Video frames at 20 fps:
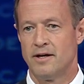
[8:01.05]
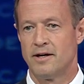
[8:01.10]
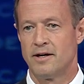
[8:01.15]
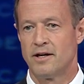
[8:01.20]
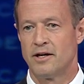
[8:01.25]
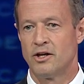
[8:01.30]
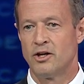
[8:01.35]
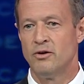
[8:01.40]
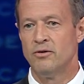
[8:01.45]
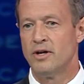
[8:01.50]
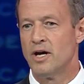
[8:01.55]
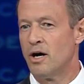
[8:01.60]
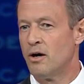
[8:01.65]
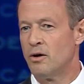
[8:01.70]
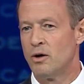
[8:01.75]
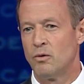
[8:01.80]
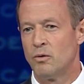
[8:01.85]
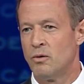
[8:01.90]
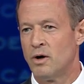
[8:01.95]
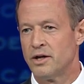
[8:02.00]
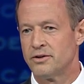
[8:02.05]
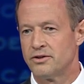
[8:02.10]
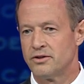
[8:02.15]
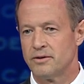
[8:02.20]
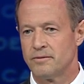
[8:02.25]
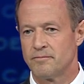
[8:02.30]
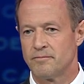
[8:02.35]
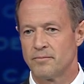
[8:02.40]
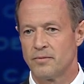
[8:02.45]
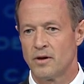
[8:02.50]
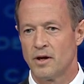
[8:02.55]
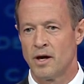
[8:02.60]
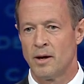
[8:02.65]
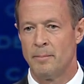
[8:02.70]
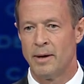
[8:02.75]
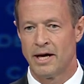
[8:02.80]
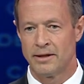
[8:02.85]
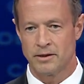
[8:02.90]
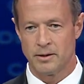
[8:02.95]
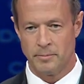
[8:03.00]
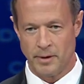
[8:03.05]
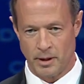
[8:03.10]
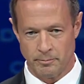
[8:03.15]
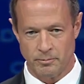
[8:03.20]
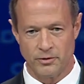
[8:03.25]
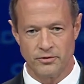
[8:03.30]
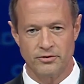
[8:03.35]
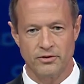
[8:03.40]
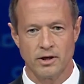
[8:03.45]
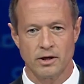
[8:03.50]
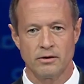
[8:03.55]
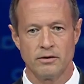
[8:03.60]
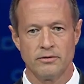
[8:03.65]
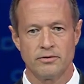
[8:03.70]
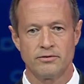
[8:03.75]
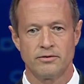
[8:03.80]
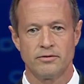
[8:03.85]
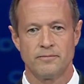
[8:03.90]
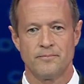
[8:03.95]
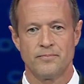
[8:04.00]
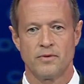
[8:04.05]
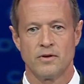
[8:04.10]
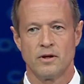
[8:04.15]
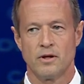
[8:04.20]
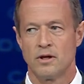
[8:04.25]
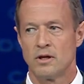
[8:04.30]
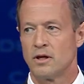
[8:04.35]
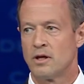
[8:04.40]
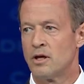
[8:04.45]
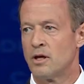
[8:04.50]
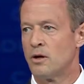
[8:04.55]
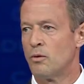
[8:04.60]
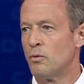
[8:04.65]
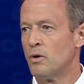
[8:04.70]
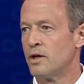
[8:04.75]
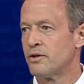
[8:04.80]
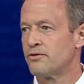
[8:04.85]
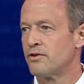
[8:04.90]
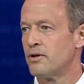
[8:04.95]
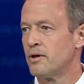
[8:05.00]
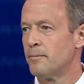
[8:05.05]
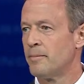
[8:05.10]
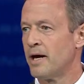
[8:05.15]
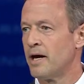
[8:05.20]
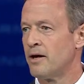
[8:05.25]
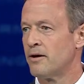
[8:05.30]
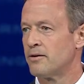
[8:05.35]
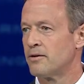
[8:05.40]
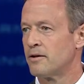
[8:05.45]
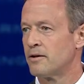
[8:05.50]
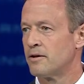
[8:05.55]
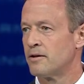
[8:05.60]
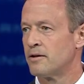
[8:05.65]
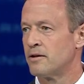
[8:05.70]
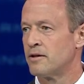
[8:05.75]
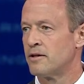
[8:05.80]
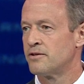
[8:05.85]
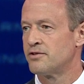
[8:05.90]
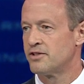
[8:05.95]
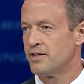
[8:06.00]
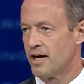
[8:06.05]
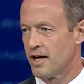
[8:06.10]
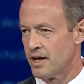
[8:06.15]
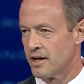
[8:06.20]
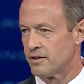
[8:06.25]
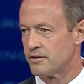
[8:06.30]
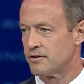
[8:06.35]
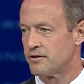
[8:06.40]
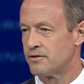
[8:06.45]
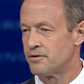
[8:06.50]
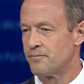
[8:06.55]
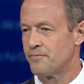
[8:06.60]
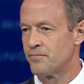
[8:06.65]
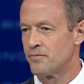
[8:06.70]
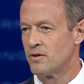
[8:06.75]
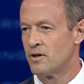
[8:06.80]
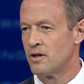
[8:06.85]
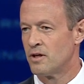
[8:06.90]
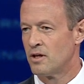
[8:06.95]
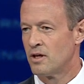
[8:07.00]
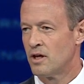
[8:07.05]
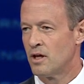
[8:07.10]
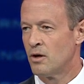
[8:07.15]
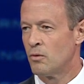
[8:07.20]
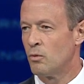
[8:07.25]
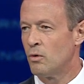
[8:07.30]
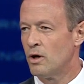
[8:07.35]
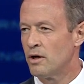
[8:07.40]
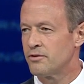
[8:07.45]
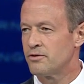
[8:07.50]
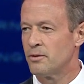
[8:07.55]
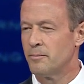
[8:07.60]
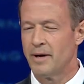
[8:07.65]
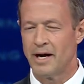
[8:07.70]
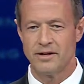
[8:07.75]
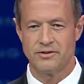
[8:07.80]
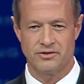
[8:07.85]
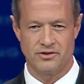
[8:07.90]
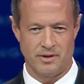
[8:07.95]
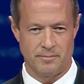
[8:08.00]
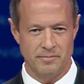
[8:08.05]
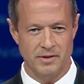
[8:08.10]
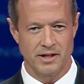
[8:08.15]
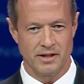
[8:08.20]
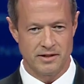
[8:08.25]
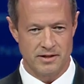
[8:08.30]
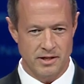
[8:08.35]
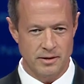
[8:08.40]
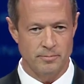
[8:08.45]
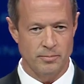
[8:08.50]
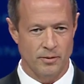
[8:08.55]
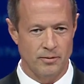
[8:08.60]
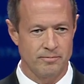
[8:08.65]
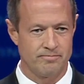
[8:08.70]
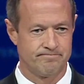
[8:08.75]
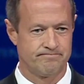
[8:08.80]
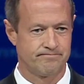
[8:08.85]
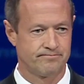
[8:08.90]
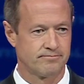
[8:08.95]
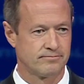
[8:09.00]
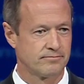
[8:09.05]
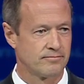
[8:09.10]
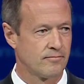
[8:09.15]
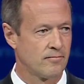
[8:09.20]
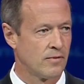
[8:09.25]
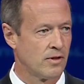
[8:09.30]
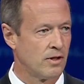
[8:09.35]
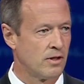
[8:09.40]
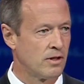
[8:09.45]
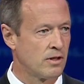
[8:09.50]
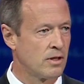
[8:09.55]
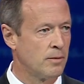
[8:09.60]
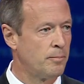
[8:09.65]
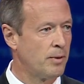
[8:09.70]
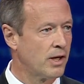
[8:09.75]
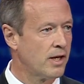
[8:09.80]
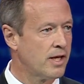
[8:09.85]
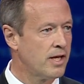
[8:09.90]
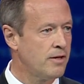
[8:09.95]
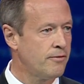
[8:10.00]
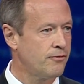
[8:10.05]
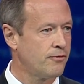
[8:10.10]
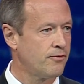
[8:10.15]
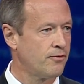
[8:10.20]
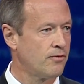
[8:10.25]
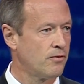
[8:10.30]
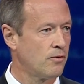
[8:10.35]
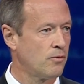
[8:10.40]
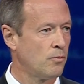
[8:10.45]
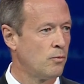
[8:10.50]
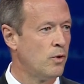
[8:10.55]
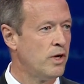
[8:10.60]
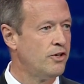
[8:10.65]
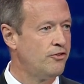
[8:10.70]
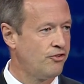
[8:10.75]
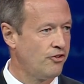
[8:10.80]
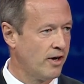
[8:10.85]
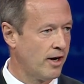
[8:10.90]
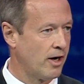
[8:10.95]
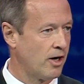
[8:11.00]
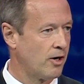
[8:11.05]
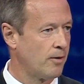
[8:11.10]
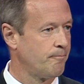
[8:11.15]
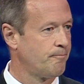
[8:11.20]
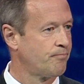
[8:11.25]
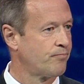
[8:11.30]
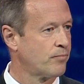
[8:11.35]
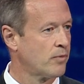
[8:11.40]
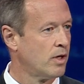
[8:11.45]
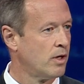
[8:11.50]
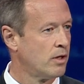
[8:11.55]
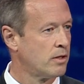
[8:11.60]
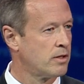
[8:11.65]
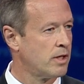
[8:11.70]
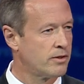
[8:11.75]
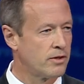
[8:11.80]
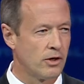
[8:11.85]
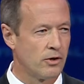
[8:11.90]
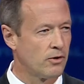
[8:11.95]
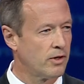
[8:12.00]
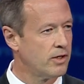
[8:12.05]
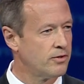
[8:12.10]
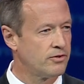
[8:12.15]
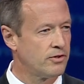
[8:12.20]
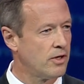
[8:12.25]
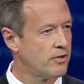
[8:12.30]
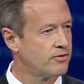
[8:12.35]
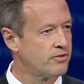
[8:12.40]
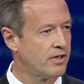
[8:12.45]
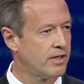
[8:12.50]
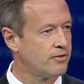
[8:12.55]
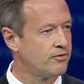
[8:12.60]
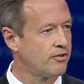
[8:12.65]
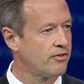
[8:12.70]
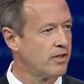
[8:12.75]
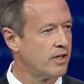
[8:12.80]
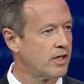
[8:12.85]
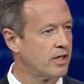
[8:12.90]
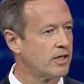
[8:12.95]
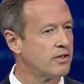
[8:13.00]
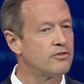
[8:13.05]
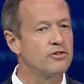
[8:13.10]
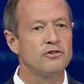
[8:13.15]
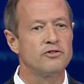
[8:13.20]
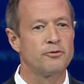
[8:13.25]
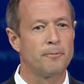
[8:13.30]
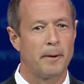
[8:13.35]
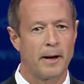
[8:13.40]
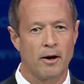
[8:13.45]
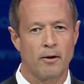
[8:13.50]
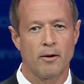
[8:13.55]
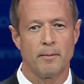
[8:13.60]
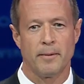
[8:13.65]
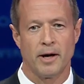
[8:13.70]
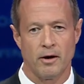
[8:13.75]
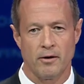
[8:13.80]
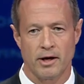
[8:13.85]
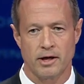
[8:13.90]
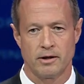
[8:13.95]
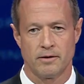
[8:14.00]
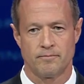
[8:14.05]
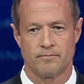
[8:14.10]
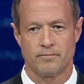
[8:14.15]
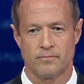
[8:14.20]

you know it wasn't about the bumper stickers, and it wasn't about the signs. It was about something deeper, the belief we share that there is no such thing as a spare American.